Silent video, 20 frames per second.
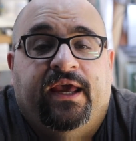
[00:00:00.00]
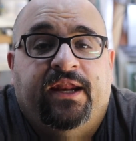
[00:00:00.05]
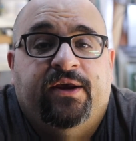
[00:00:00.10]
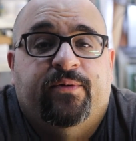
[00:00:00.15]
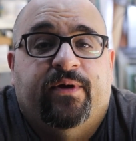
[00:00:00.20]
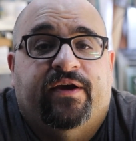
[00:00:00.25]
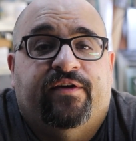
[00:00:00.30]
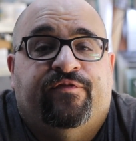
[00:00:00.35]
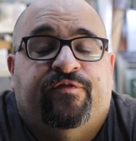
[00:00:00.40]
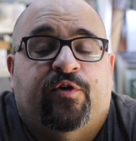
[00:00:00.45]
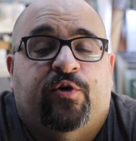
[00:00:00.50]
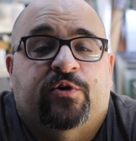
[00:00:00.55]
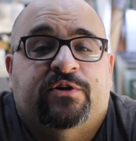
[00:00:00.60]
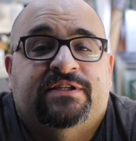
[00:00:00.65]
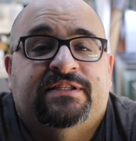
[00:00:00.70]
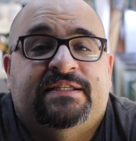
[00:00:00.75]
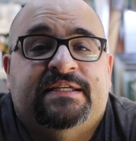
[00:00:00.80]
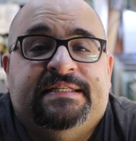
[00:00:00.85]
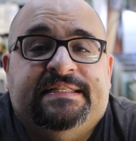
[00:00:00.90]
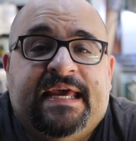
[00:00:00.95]
anyway
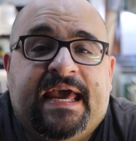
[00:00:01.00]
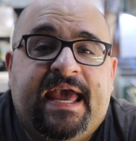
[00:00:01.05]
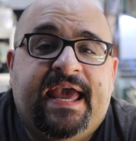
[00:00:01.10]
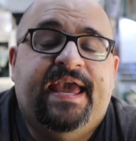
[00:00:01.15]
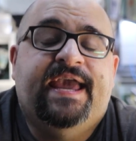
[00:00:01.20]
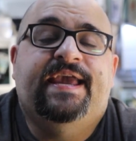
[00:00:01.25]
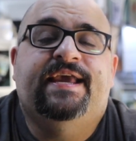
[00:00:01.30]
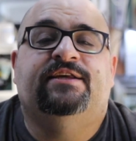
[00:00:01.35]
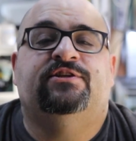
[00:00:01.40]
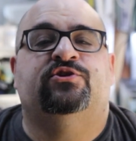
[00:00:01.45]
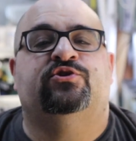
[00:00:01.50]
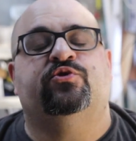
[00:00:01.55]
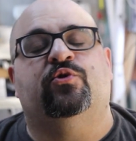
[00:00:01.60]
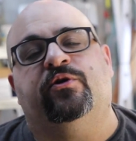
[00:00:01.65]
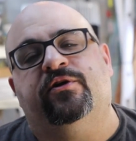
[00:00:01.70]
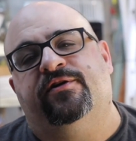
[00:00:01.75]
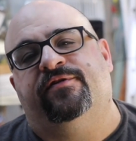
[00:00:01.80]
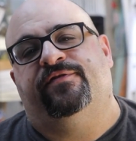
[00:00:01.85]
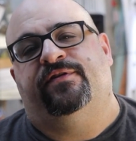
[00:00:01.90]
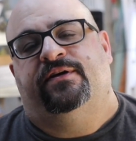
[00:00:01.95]
folks, today
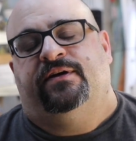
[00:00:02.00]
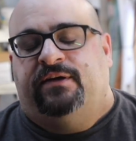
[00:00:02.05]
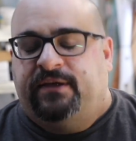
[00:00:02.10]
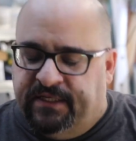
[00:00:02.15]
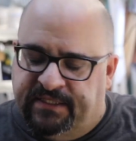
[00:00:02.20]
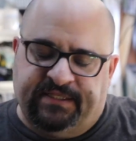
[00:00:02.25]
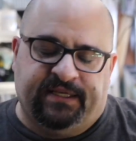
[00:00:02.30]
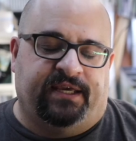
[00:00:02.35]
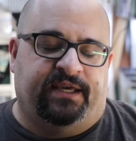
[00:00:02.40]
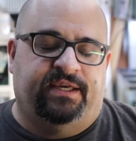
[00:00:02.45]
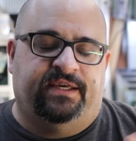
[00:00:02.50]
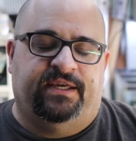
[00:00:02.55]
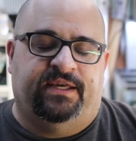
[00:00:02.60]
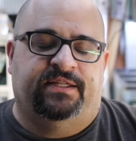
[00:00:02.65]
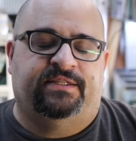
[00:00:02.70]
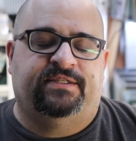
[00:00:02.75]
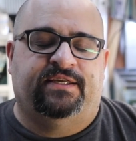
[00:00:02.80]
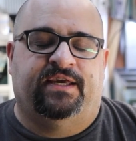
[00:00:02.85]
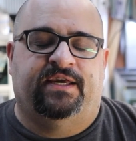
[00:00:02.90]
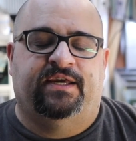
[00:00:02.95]
sort of a, it's a,
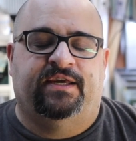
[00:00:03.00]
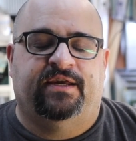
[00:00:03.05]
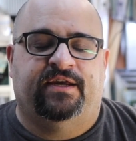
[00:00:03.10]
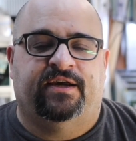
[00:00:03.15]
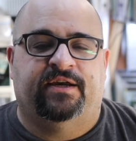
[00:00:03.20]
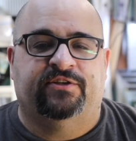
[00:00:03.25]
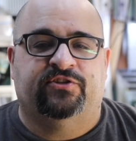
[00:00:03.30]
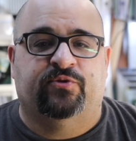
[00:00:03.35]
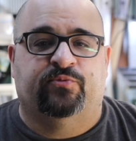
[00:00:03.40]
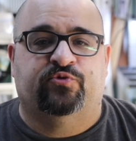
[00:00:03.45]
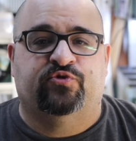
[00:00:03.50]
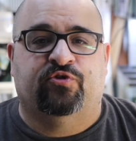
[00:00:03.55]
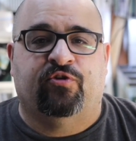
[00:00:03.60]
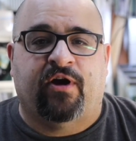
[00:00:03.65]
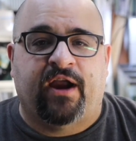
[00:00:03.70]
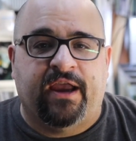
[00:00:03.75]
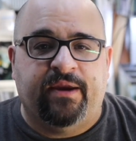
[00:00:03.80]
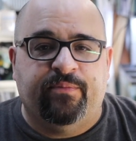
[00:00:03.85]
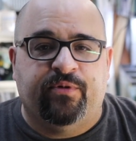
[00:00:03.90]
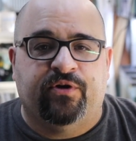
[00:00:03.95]
it's a uh,
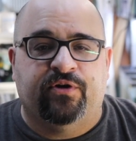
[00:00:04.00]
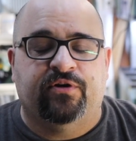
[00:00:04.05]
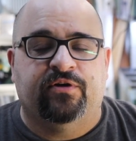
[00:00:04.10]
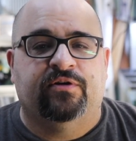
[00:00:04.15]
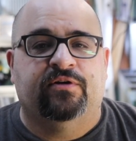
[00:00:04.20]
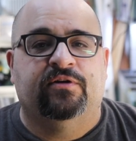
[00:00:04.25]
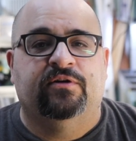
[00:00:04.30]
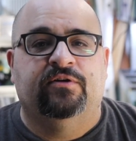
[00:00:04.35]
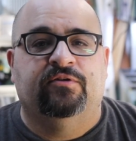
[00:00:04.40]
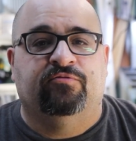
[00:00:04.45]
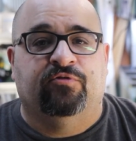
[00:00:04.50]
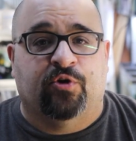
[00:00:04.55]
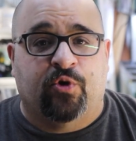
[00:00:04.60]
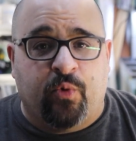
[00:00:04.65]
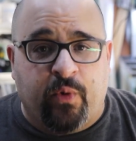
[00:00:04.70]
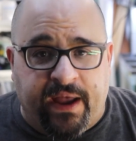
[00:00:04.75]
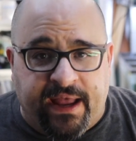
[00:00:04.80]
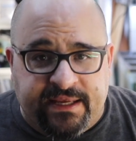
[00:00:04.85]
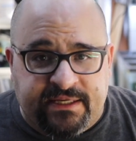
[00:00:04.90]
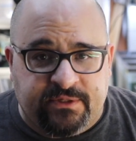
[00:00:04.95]
subscriber
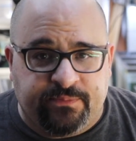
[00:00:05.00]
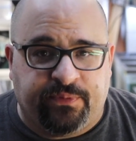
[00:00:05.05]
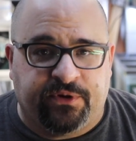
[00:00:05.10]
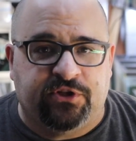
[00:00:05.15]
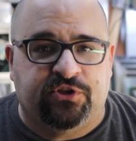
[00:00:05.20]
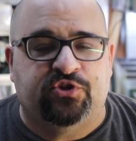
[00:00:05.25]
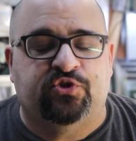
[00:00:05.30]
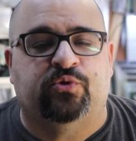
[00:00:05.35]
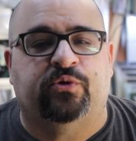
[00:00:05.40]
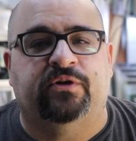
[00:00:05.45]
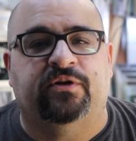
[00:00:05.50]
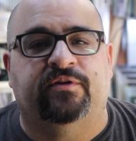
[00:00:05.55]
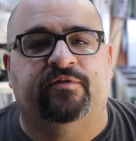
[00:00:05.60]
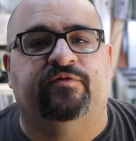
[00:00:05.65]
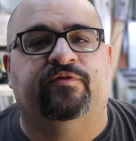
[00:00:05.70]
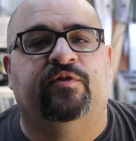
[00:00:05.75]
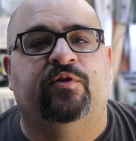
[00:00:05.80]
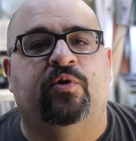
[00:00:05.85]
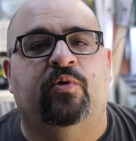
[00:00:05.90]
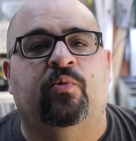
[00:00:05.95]
request, but sort
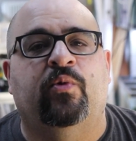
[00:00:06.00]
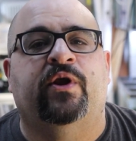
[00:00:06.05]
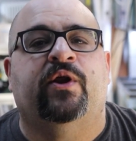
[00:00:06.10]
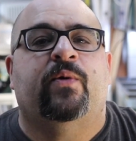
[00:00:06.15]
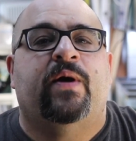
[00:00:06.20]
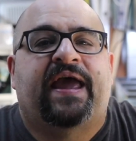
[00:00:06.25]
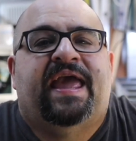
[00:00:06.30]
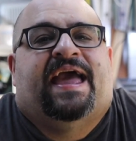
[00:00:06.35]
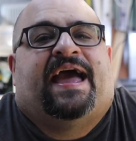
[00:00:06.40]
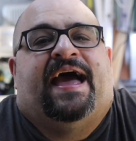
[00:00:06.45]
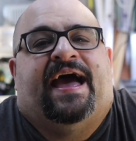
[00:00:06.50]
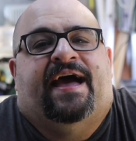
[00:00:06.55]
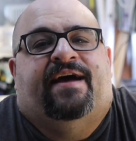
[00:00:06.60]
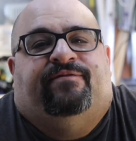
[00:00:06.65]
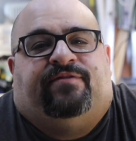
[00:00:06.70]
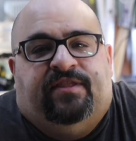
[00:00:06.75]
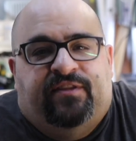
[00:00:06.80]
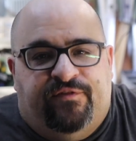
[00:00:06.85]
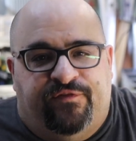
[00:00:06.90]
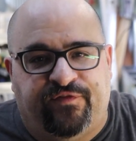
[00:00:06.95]
of what do I
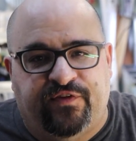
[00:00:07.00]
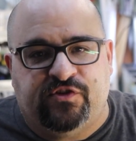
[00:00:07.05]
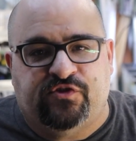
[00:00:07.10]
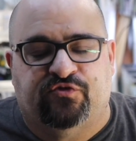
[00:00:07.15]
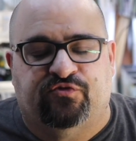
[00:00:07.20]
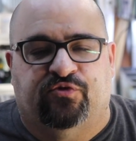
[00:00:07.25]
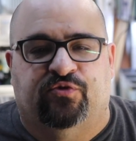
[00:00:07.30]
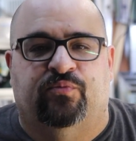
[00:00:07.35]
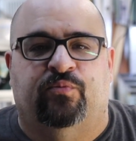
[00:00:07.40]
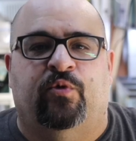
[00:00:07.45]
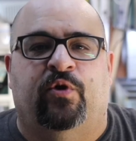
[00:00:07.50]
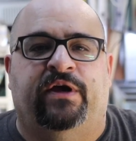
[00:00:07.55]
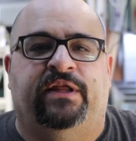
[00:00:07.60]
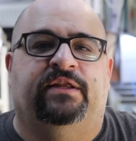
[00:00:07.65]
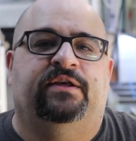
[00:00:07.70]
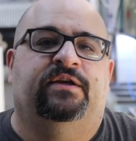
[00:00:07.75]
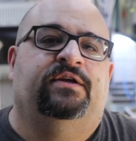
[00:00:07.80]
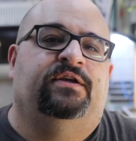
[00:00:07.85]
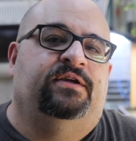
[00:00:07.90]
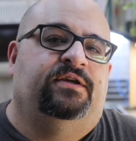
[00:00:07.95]
have in the fish room? What
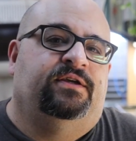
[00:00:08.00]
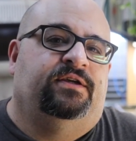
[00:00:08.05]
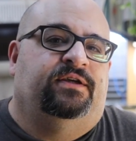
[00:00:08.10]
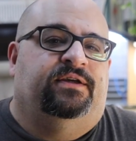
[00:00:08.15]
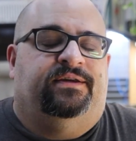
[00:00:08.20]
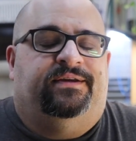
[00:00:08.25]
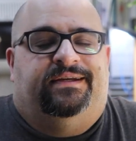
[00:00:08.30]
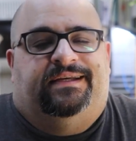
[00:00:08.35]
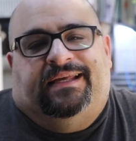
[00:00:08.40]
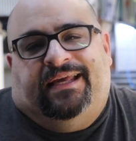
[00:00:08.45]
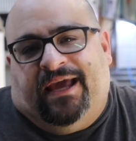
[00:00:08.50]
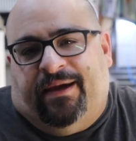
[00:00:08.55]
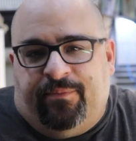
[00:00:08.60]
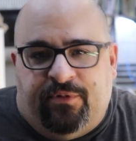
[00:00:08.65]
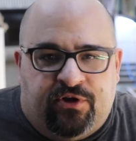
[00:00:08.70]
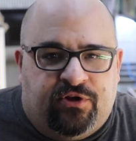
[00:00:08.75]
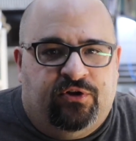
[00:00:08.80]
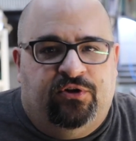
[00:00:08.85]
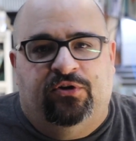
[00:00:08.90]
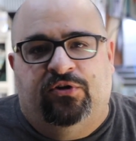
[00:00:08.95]

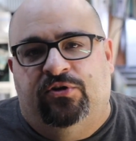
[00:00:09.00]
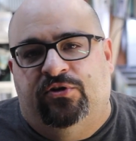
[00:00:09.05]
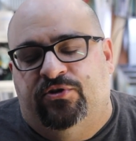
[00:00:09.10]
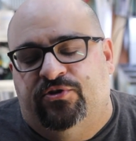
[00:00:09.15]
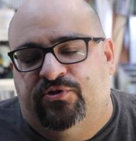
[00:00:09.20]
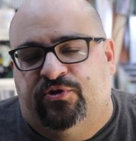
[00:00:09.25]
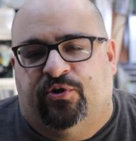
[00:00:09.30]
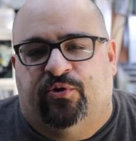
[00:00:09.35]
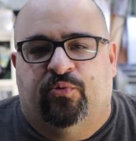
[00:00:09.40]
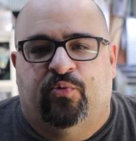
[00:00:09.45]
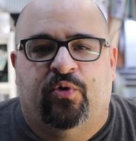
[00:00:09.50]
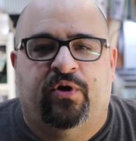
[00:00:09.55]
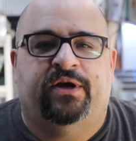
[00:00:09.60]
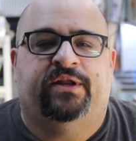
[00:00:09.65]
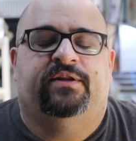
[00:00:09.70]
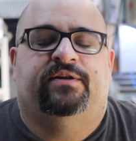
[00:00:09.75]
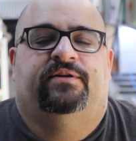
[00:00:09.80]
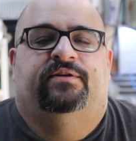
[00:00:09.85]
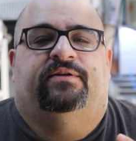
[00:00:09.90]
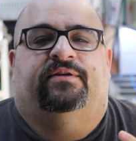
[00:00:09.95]
chemicals or what
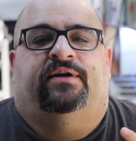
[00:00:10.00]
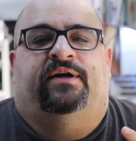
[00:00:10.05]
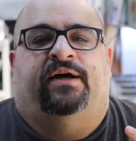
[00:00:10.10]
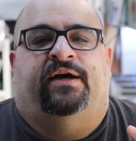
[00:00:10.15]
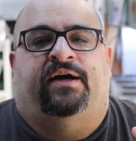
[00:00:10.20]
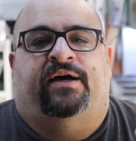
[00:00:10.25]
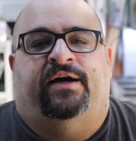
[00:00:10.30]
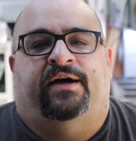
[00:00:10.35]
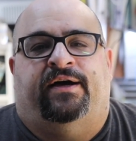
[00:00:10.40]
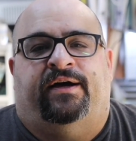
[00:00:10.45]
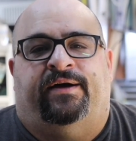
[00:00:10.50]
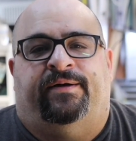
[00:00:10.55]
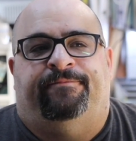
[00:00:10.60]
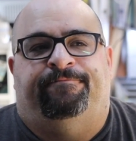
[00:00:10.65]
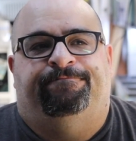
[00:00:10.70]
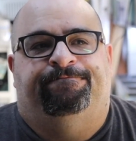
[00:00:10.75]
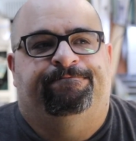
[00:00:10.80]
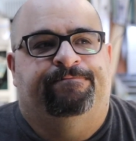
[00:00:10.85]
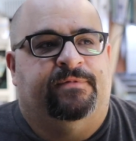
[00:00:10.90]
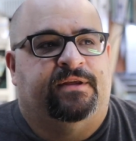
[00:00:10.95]
um,
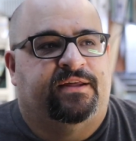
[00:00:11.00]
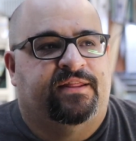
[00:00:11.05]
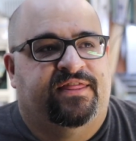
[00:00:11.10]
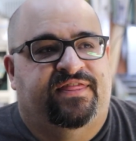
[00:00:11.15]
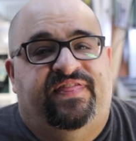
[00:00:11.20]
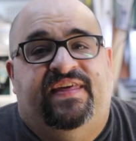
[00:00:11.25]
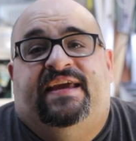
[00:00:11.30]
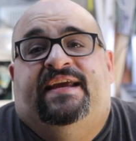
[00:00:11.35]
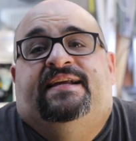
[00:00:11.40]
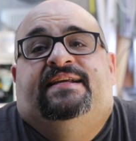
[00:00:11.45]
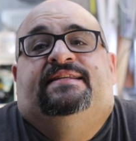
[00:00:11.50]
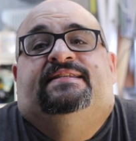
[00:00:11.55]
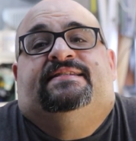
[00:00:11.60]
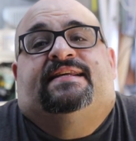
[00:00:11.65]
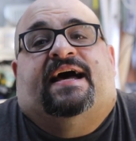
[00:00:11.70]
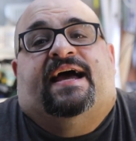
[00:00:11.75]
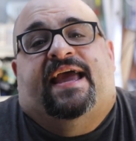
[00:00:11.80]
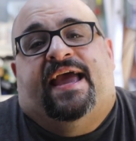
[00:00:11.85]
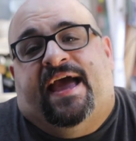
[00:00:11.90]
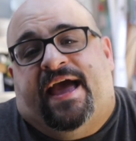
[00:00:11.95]
things
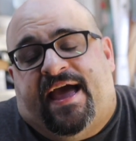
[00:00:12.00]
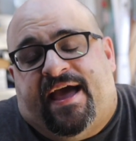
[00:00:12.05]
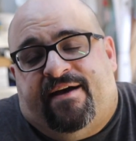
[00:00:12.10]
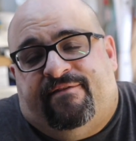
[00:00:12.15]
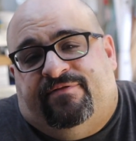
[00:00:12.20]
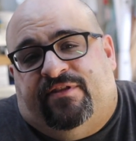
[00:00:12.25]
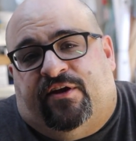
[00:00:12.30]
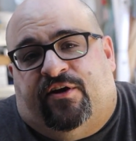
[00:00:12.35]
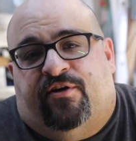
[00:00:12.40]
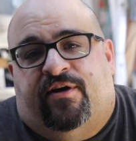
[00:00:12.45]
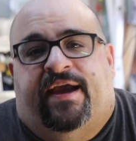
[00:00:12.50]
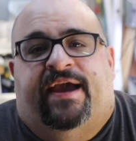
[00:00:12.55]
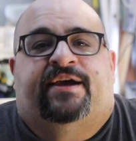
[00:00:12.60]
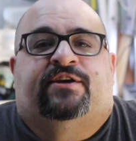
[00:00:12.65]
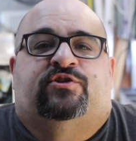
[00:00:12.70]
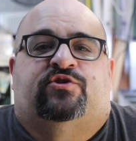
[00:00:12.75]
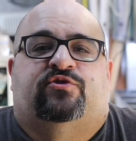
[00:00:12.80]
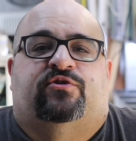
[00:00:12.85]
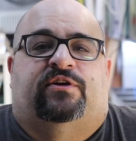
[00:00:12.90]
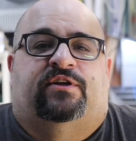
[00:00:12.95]
I have that are
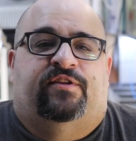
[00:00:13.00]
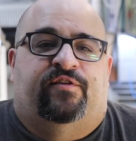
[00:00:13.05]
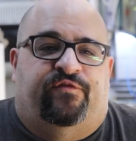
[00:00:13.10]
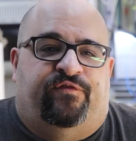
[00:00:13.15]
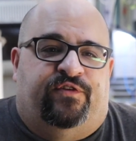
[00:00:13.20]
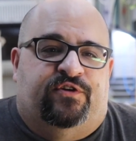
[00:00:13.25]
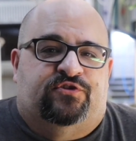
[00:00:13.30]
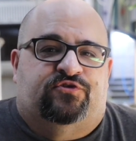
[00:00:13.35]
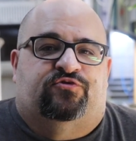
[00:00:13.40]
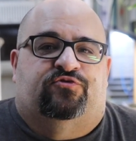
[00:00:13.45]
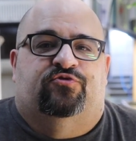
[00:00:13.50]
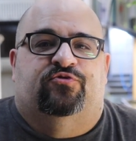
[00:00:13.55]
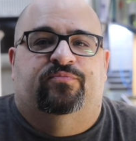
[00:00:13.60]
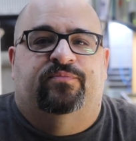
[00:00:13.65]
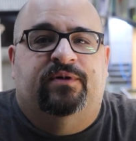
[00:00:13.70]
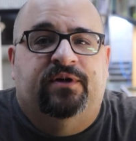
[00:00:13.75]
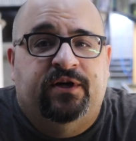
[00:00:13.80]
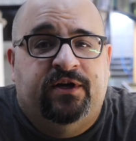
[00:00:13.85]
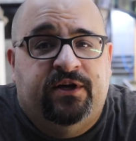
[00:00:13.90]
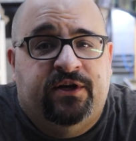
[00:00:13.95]
extra in the fish
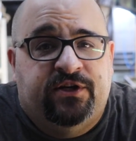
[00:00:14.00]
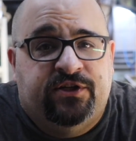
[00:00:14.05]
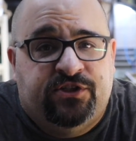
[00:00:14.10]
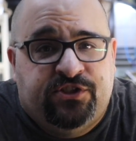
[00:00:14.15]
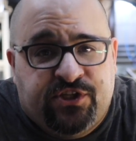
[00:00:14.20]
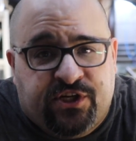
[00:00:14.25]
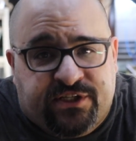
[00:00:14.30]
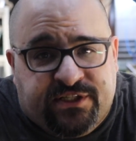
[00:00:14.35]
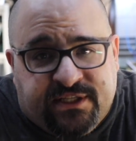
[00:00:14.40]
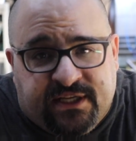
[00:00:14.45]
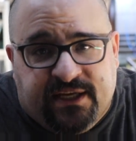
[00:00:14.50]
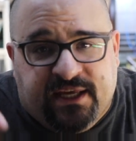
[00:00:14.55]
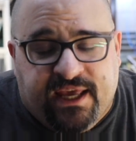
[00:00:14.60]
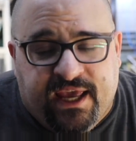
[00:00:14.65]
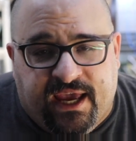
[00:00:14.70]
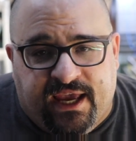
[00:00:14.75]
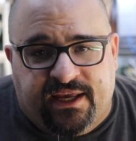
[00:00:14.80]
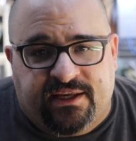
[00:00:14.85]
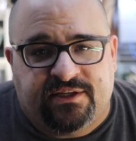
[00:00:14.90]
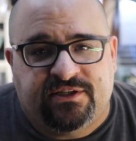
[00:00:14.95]
room just in
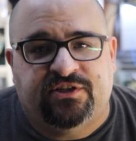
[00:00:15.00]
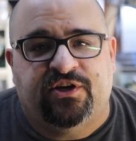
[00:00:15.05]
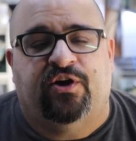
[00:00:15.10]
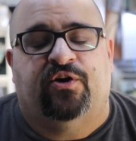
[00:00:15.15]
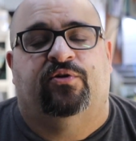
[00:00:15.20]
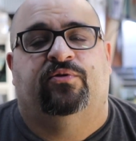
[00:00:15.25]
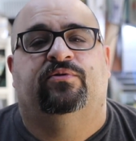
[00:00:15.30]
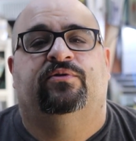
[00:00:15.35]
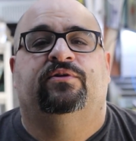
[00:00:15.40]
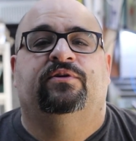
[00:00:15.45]
case. So